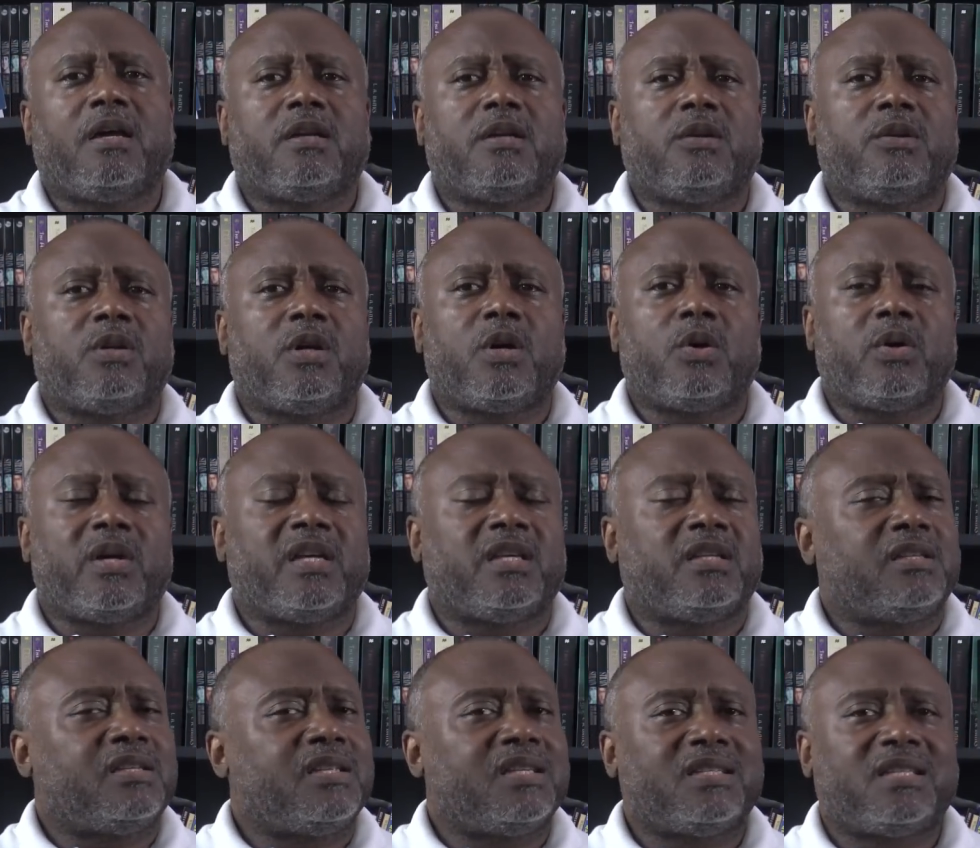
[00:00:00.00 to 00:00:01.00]
You know,
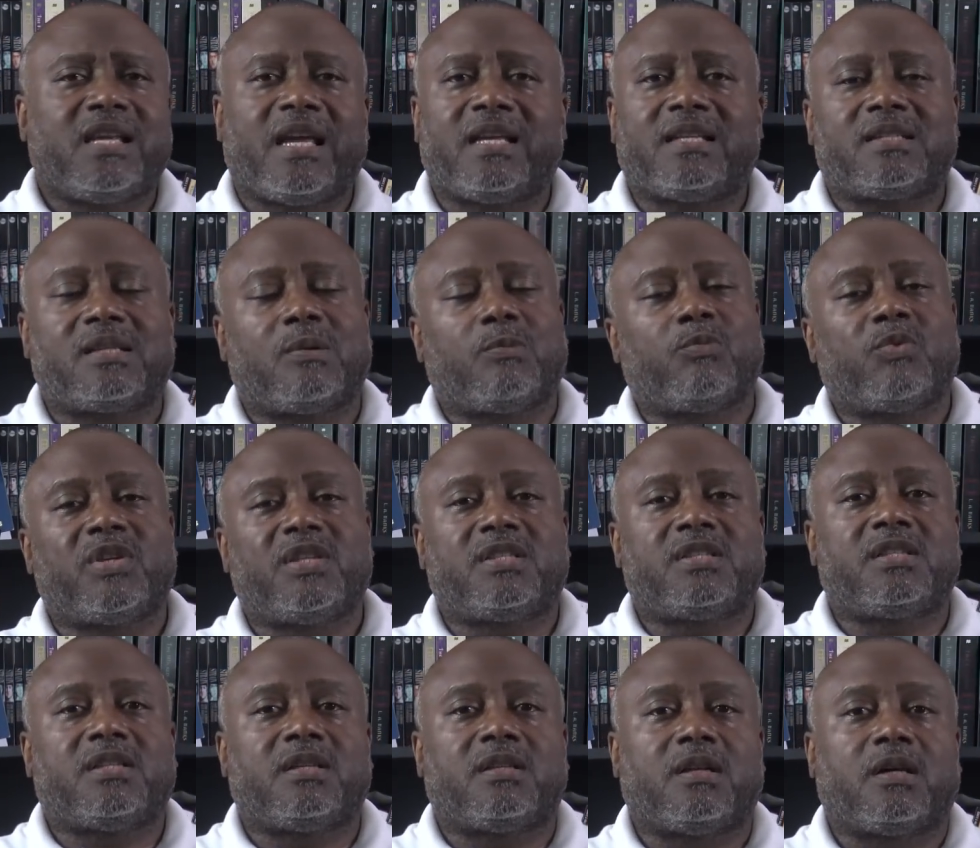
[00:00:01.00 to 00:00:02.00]
and this ain't some
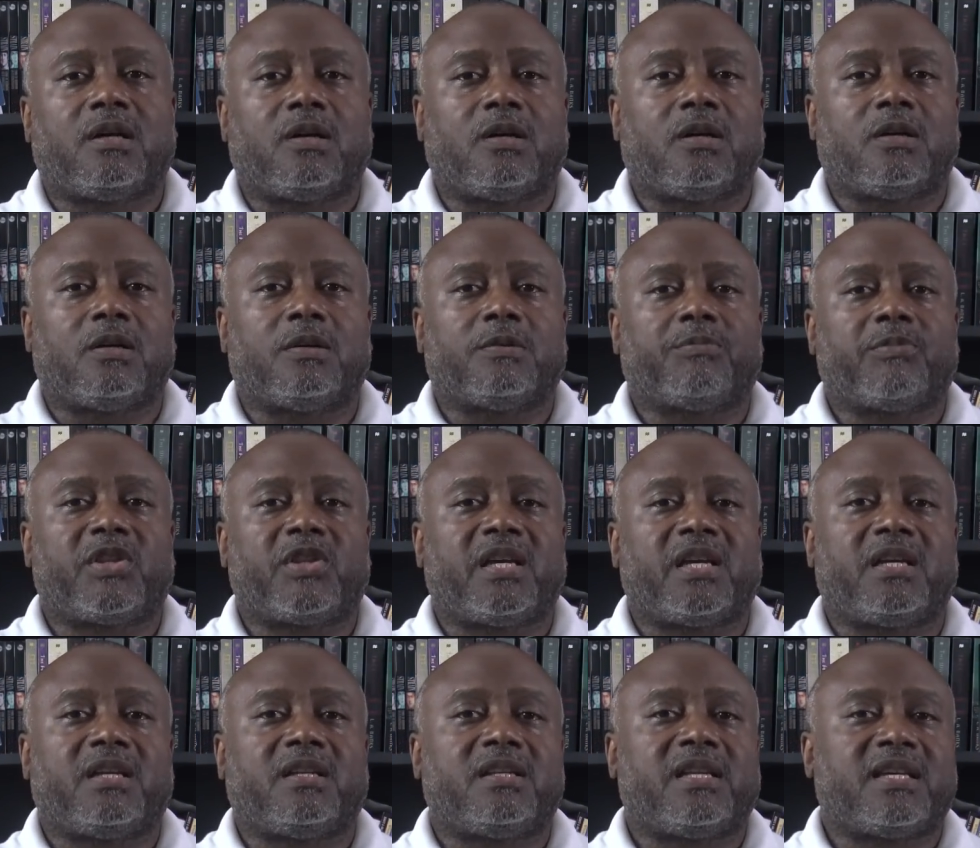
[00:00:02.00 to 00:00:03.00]
recent uh,
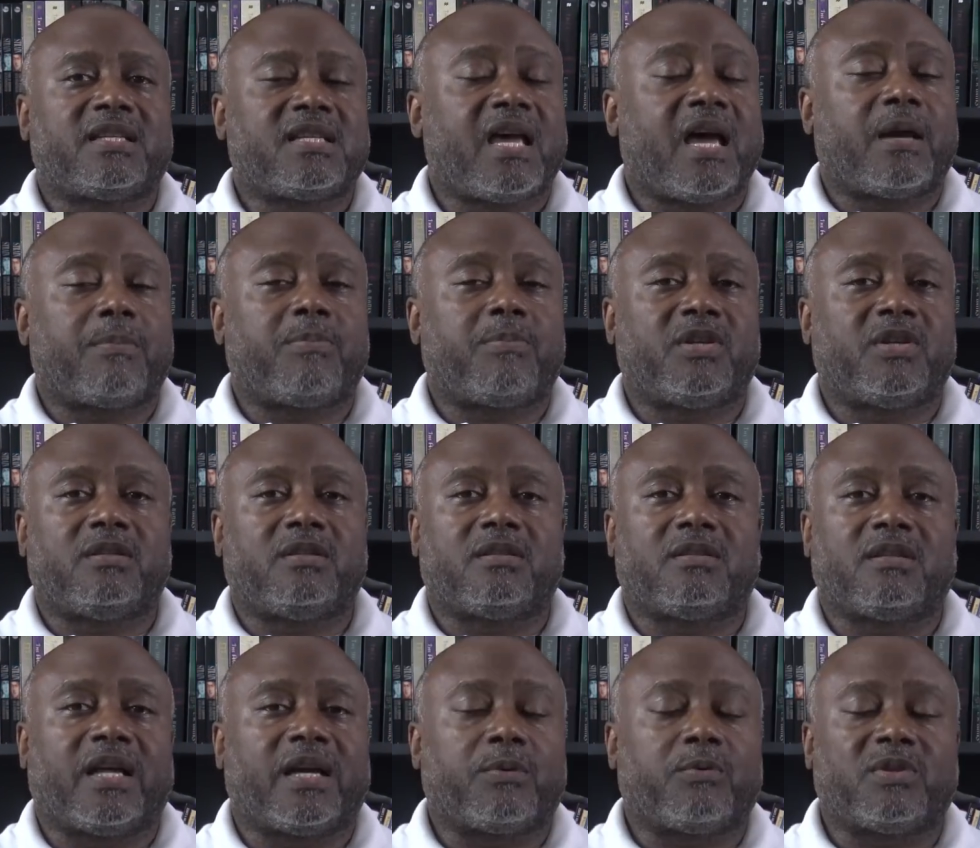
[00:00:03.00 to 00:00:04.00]
thing that's
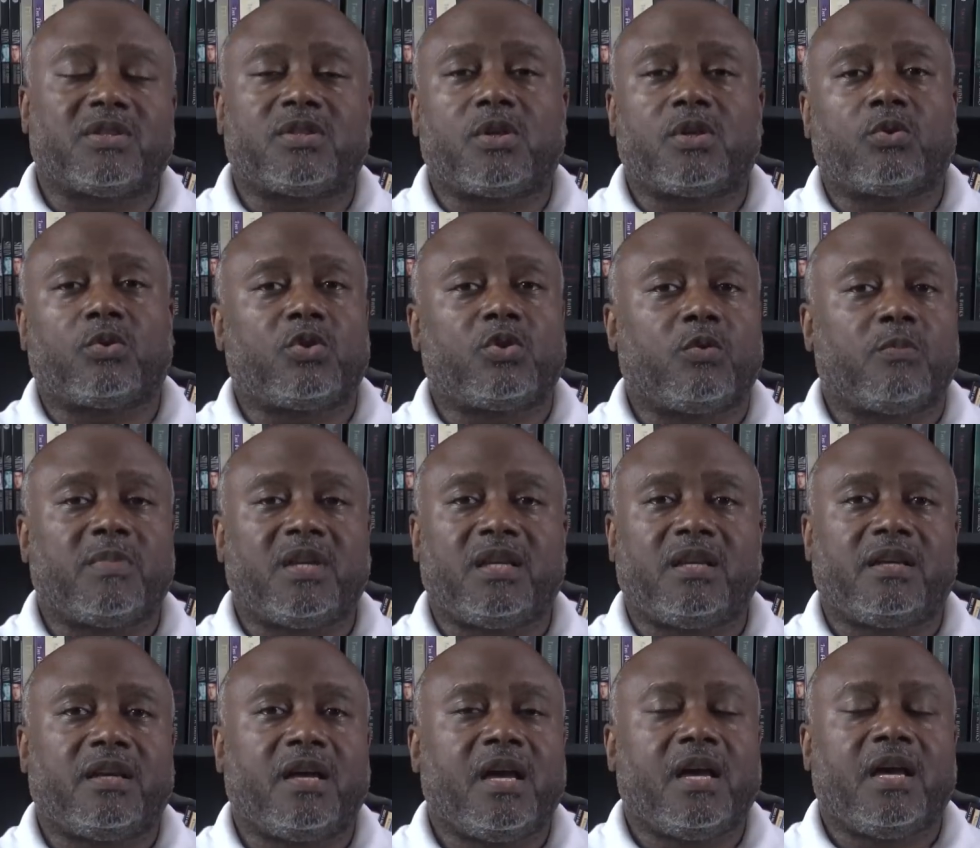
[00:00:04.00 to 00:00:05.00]
happened like with social
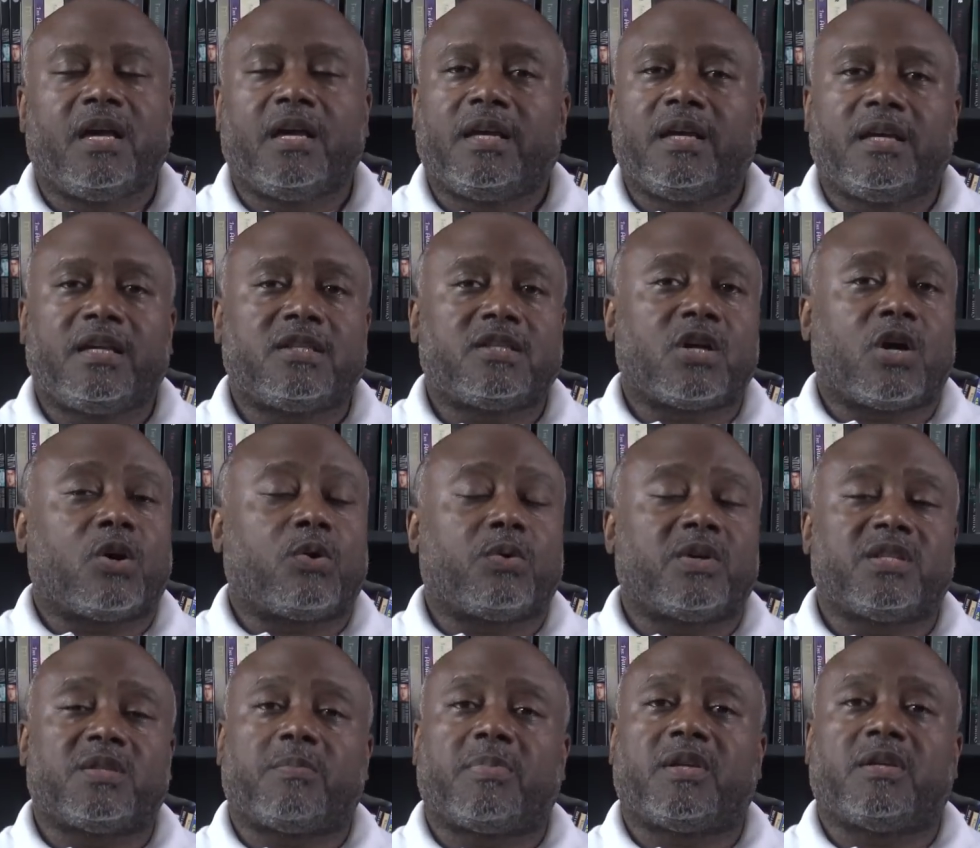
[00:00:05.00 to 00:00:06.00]
media. It's
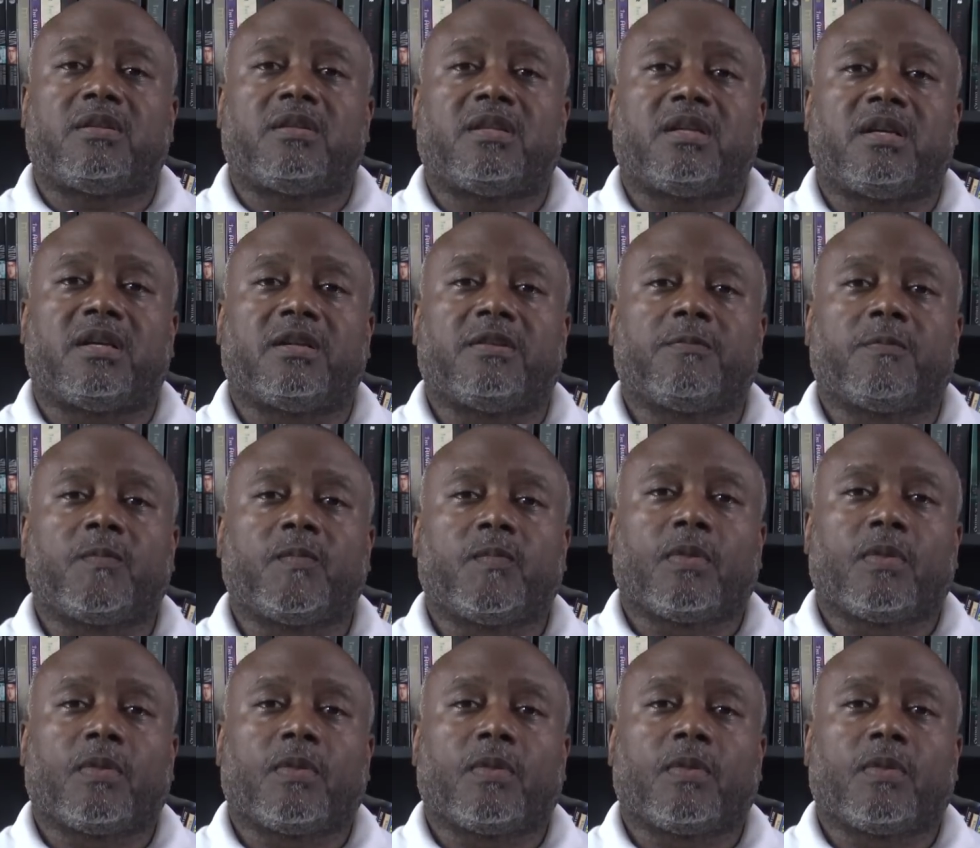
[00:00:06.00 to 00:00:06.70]
always been there.